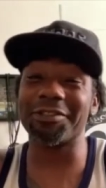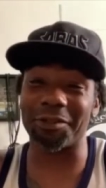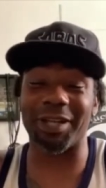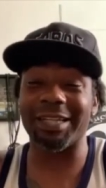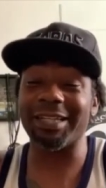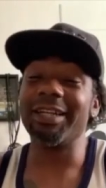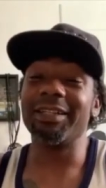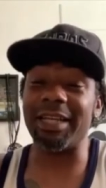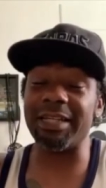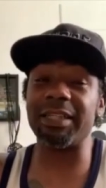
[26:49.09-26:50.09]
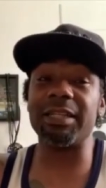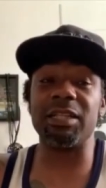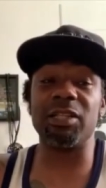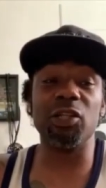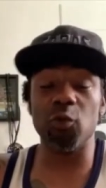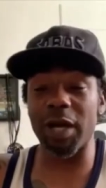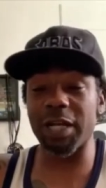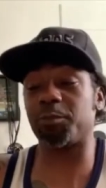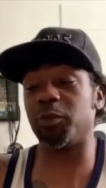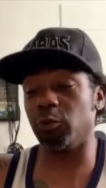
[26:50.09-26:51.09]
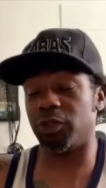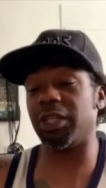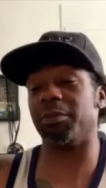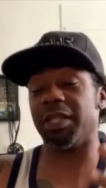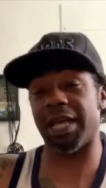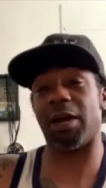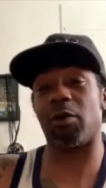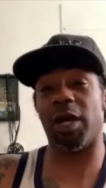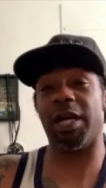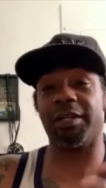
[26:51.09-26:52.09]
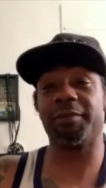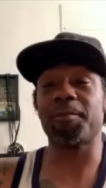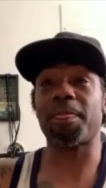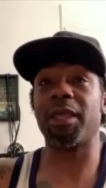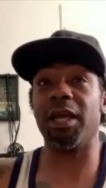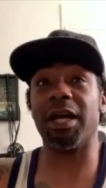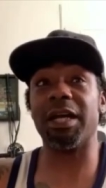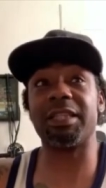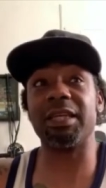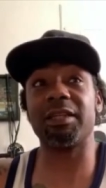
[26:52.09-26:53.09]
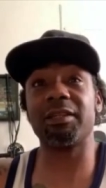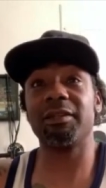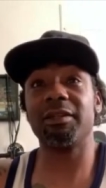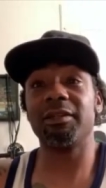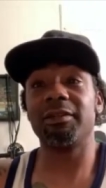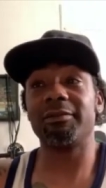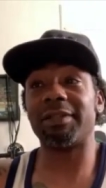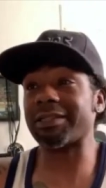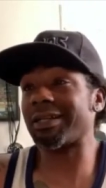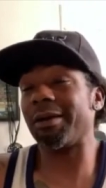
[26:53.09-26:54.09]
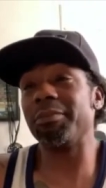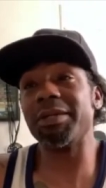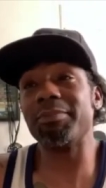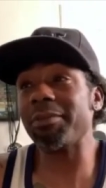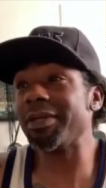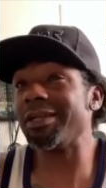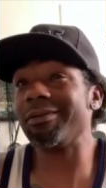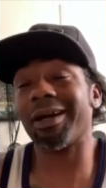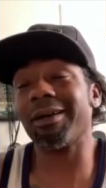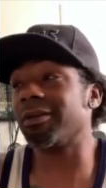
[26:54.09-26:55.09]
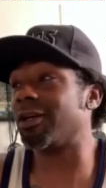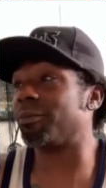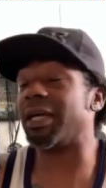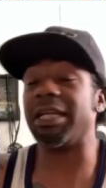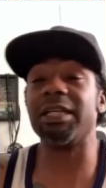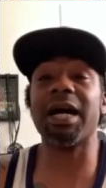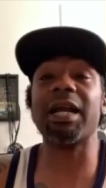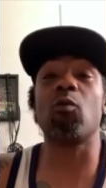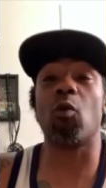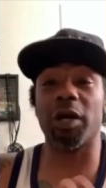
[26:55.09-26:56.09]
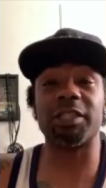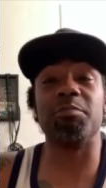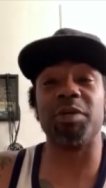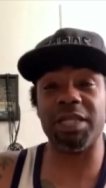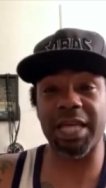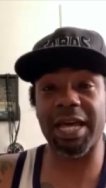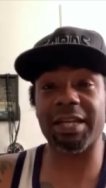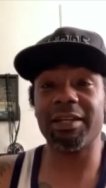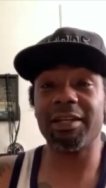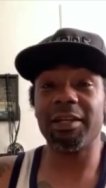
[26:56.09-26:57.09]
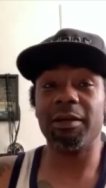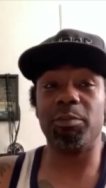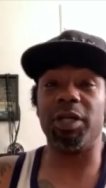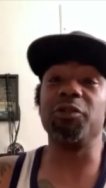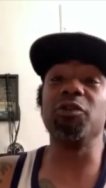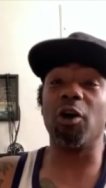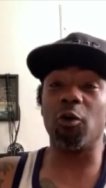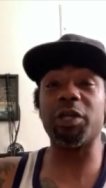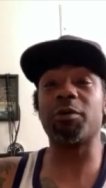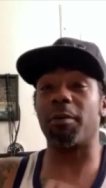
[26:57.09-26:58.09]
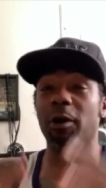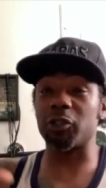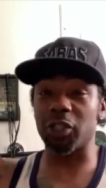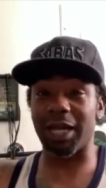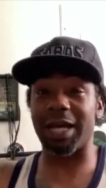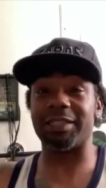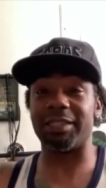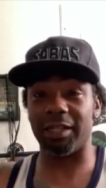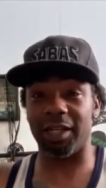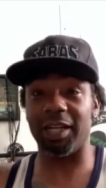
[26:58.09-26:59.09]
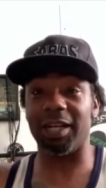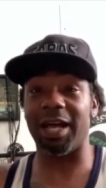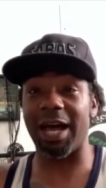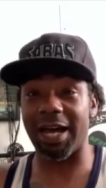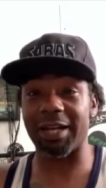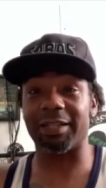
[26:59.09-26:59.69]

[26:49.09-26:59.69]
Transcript: So like they did, the U.S. used him in that way, and I think that's kind of, I mean, maybe he, I don't know, man. He kind of wanted to be that, but you know, we commercialized it a lot.